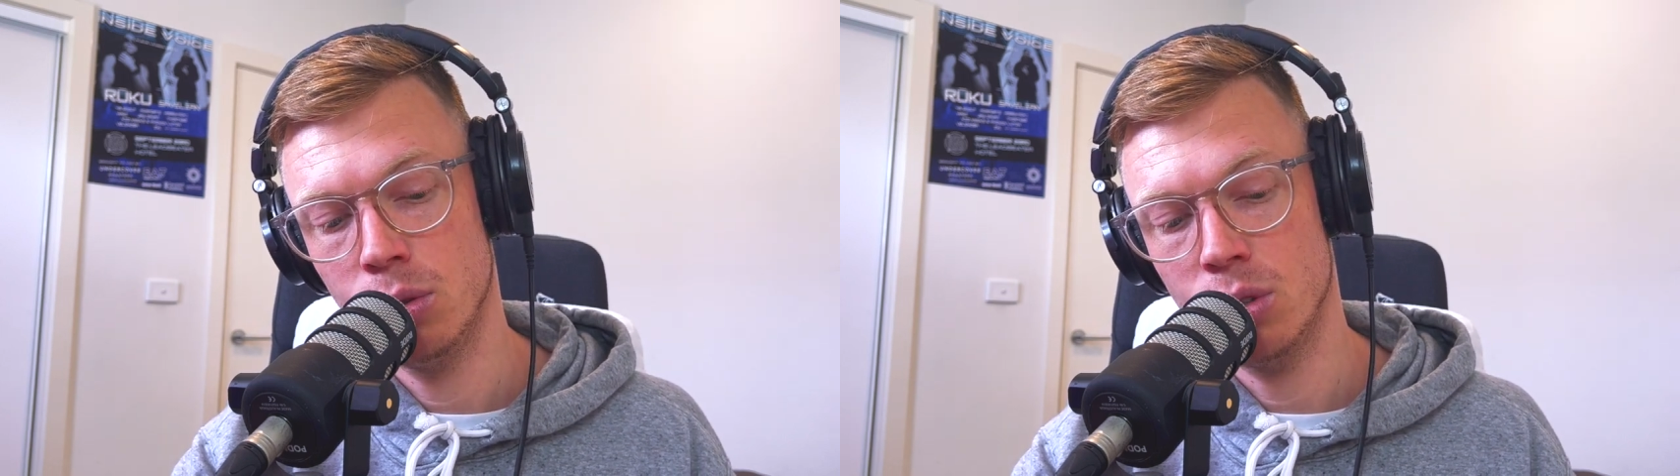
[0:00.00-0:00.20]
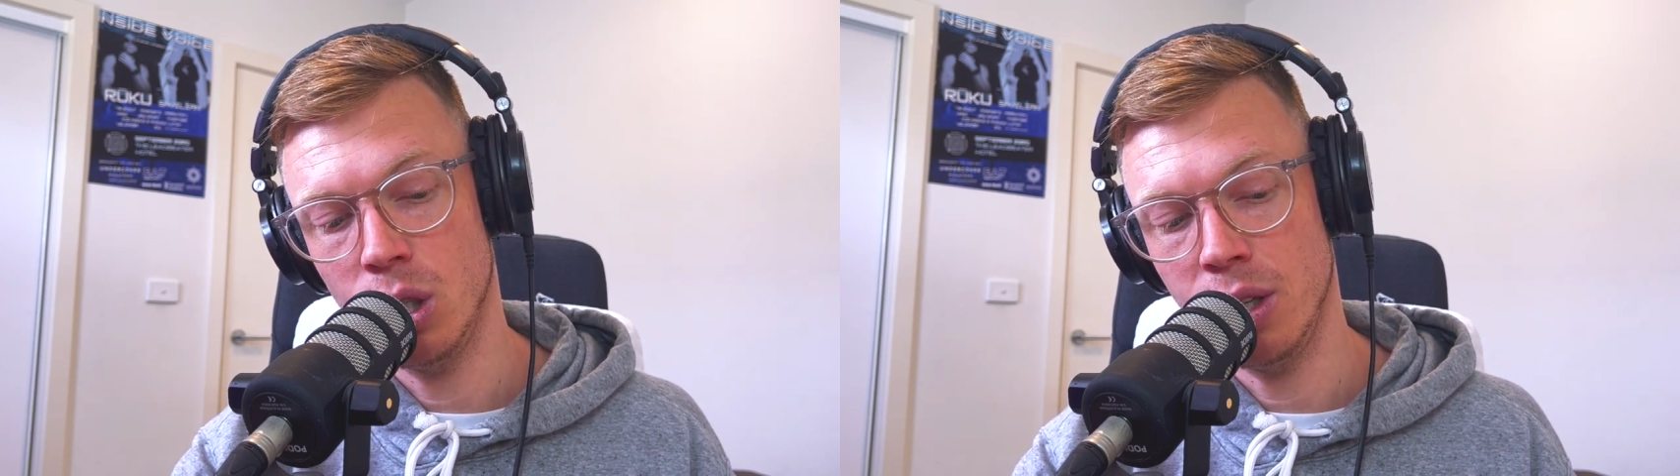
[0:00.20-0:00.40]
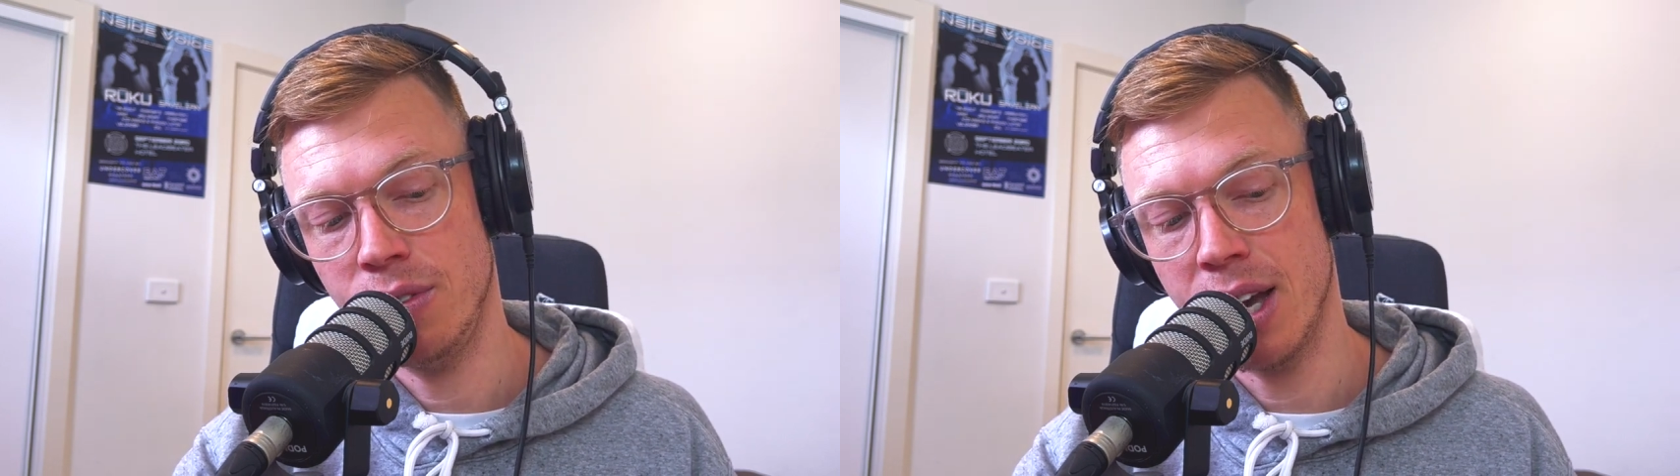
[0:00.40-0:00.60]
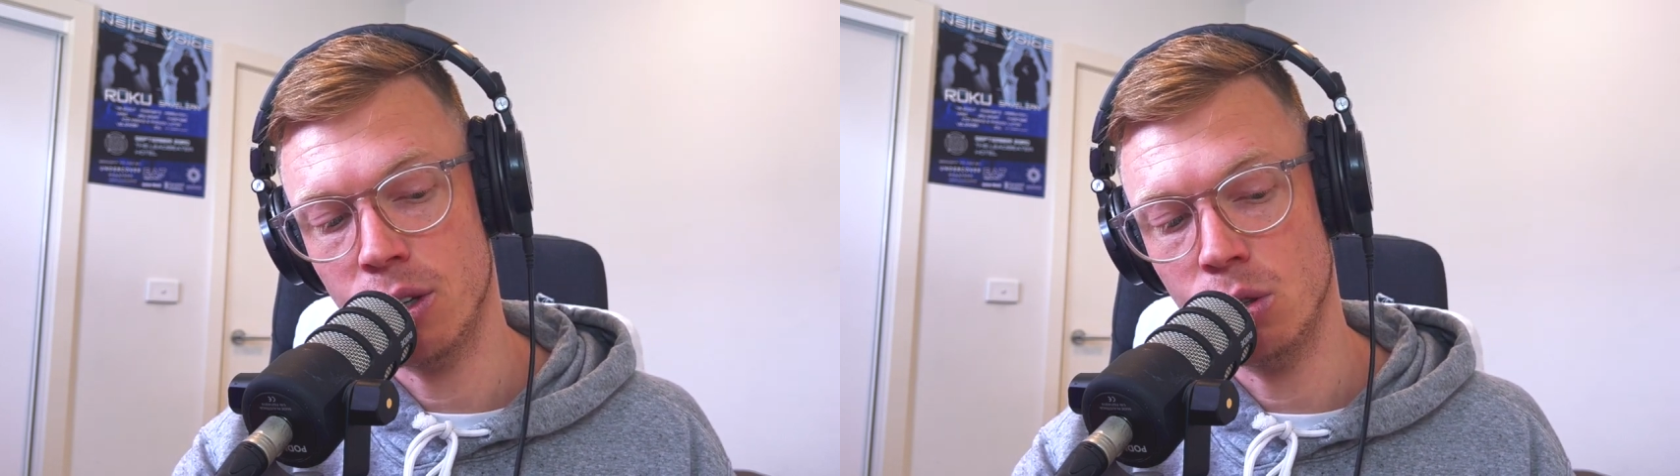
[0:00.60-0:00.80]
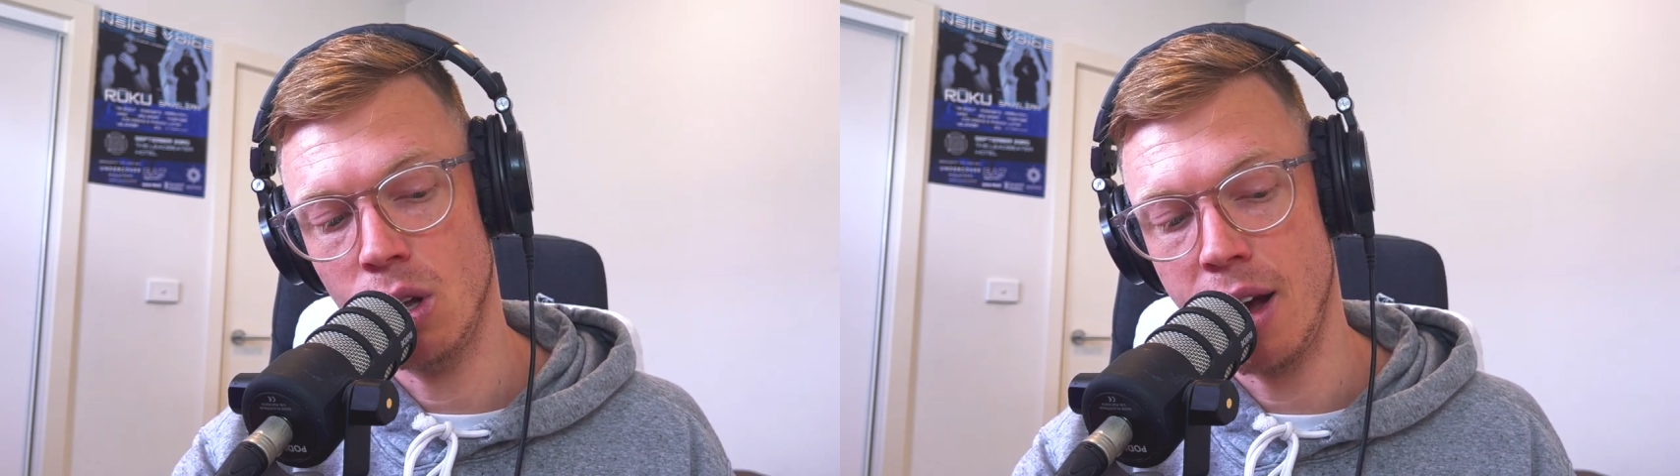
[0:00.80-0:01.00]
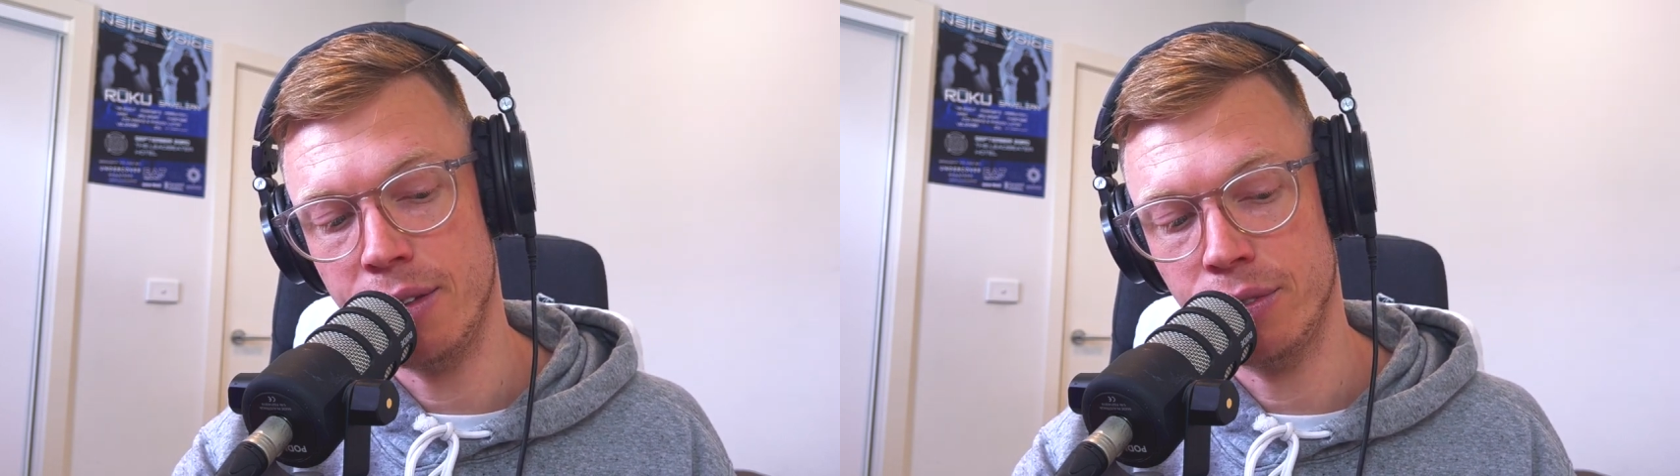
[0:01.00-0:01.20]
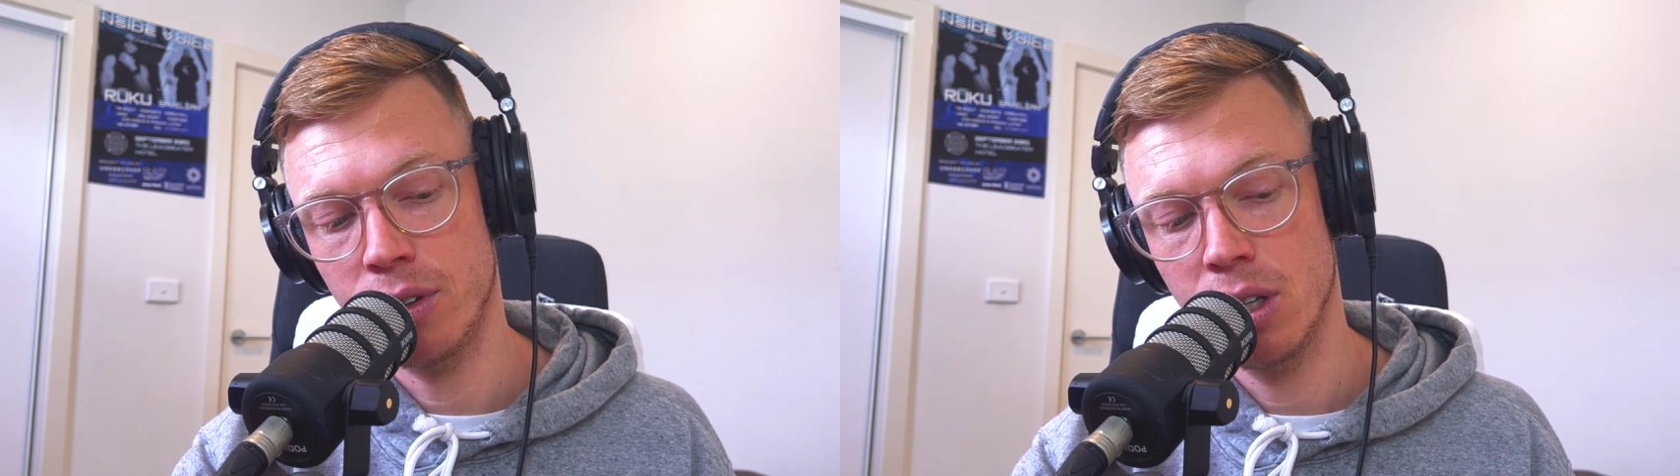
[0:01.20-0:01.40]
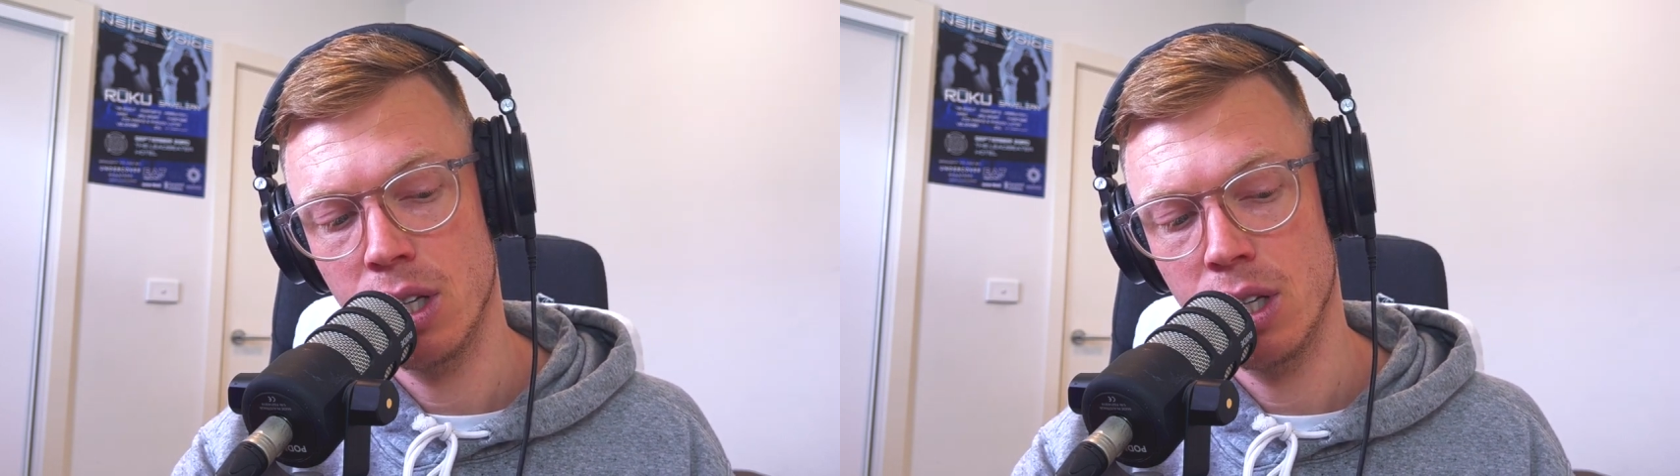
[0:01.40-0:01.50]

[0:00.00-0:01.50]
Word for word: to live out your life